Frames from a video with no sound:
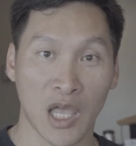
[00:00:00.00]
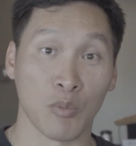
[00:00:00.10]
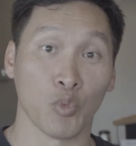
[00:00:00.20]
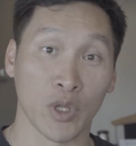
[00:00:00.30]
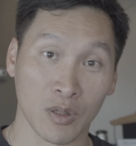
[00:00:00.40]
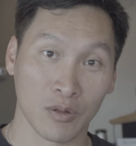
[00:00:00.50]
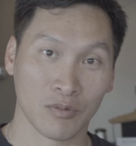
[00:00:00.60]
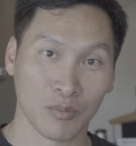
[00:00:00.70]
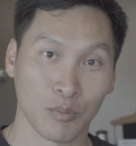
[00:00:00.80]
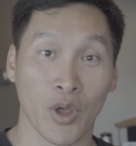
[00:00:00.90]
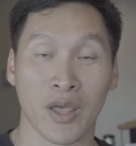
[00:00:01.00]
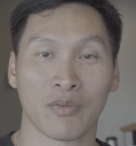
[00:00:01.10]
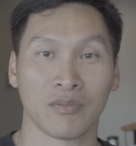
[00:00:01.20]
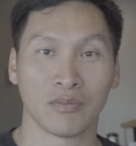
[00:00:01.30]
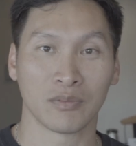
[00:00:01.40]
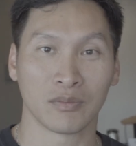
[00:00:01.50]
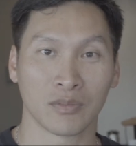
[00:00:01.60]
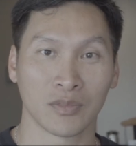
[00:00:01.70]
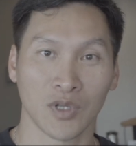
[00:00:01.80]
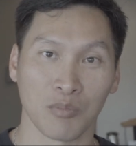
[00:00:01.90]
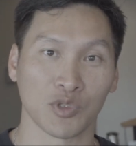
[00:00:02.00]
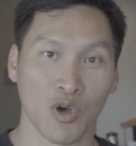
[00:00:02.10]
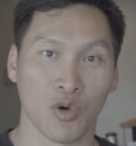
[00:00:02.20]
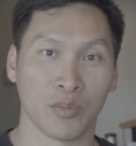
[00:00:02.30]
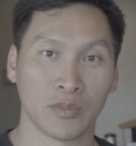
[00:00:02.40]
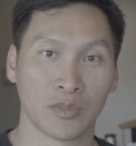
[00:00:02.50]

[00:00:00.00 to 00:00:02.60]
And with breath comes hope.